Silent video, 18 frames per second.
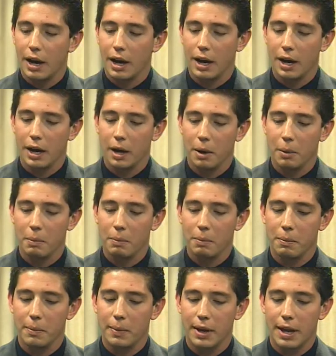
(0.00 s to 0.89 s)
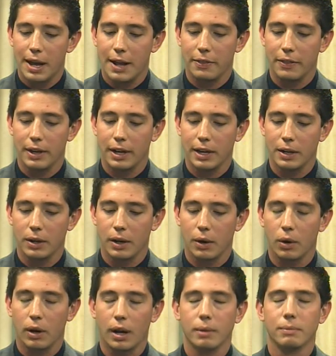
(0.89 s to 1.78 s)
Um, and then
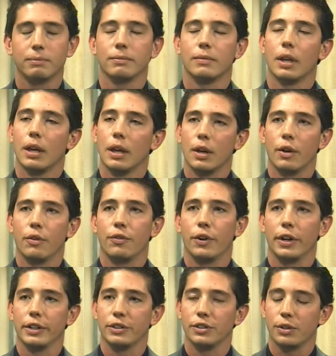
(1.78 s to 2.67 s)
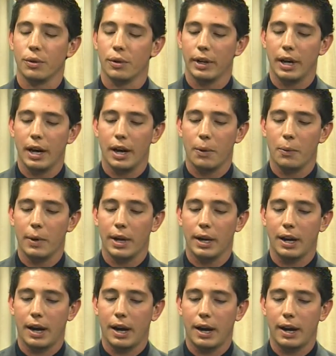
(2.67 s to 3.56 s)
funny story. Uh,
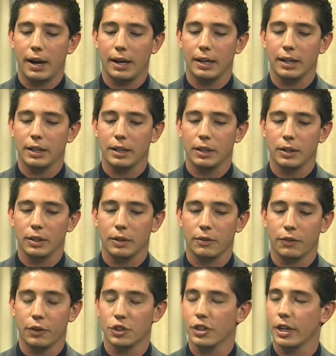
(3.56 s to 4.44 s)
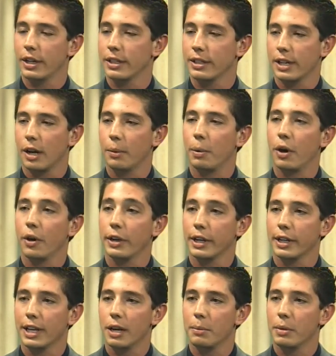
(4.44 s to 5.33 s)
when I first got into Cal Poly
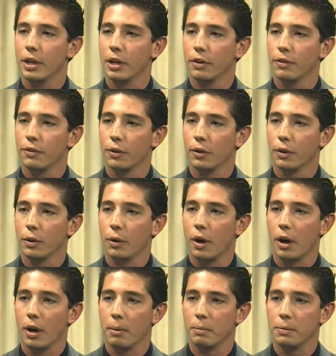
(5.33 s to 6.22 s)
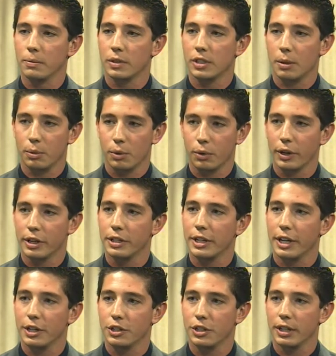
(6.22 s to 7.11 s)
and I came here for um, summer
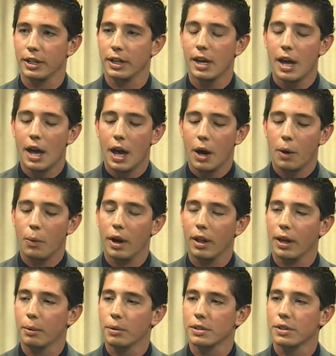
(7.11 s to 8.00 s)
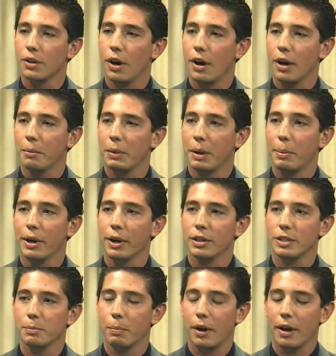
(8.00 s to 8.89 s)
orientation, mm. while I was gone, my
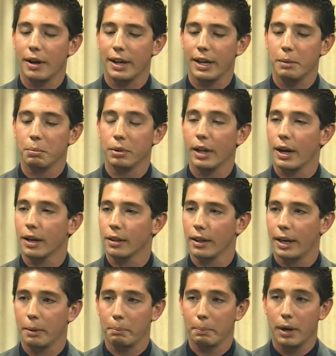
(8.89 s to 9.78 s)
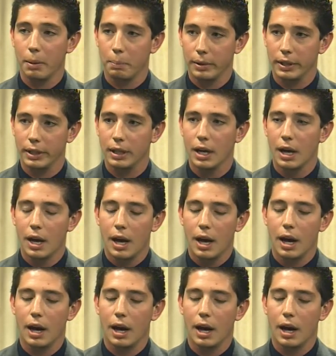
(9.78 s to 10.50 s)
parents bought a black lab puppy, okay.